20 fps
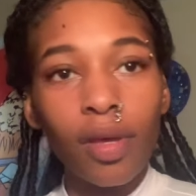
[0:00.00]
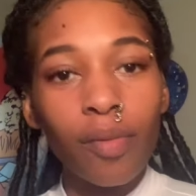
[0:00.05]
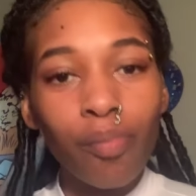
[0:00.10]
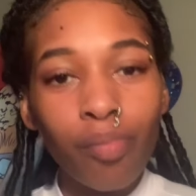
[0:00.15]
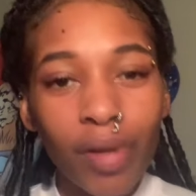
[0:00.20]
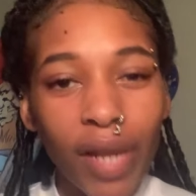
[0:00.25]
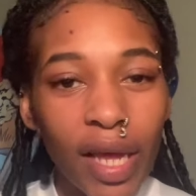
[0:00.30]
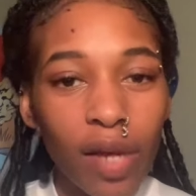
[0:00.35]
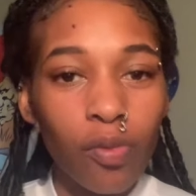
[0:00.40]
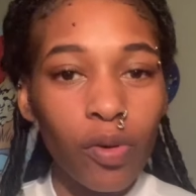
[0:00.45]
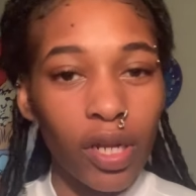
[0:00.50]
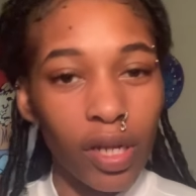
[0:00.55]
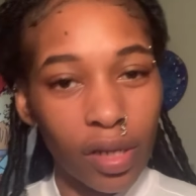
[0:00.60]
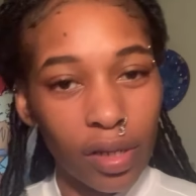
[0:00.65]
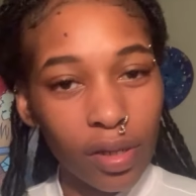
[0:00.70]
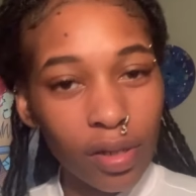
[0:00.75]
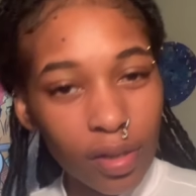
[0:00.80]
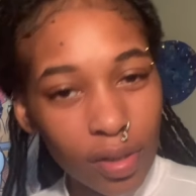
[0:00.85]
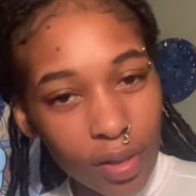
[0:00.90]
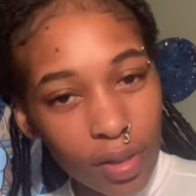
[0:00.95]
Play with it.
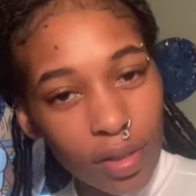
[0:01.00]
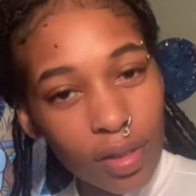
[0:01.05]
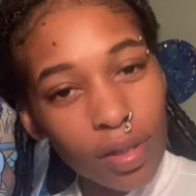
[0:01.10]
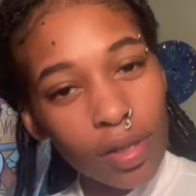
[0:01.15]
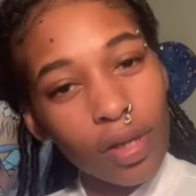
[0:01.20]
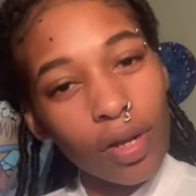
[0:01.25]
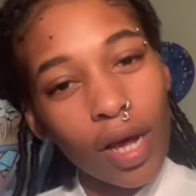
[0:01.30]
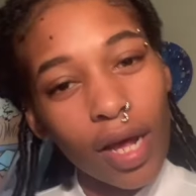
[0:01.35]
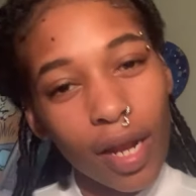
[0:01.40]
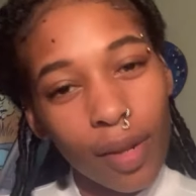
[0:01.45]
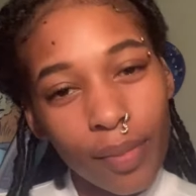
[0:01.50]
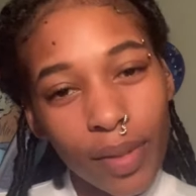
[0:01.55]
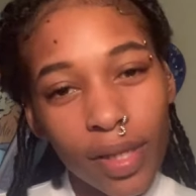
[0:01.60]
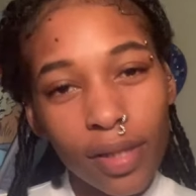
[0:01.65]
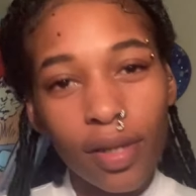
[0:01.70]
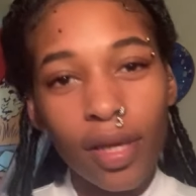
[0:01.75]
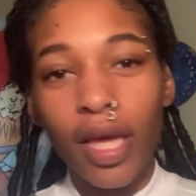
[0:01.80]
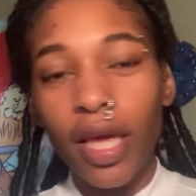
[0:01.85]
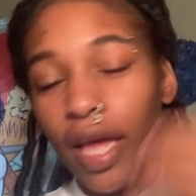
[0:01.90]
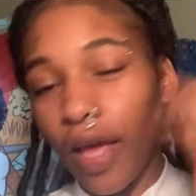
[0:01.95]
You know what I
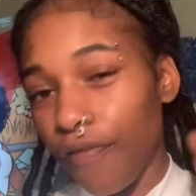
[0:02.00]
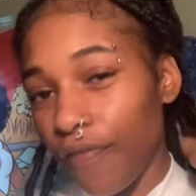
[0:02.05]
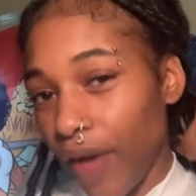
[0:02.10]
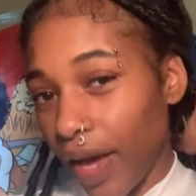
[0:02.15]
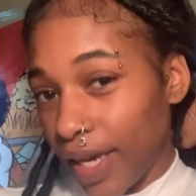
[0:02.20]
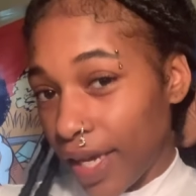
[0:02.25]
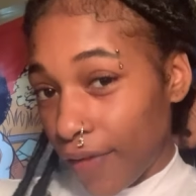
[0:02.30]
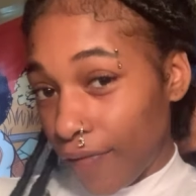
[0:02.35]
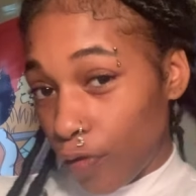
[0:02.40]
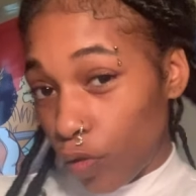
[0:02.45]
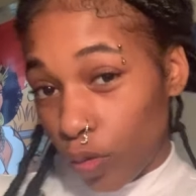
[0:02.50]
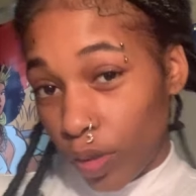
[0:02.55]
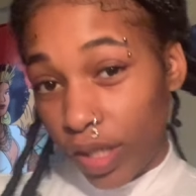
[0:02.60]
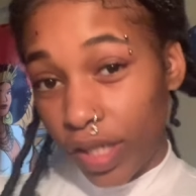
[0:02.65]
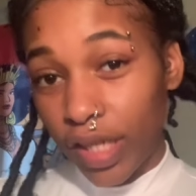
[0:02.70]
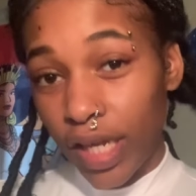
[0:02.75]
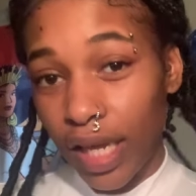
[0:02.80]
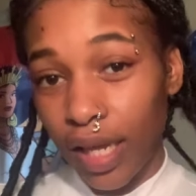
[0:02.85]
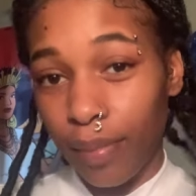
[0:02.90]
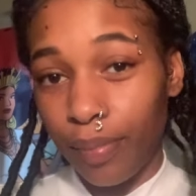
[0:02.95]
mean? If I give you the
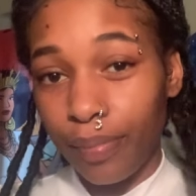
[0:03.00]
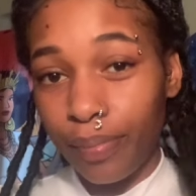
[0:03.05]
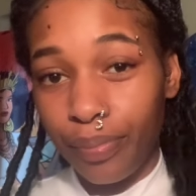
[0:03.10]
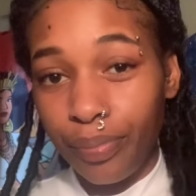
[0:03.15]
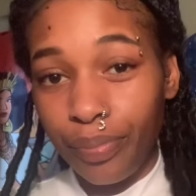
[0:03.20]
tip,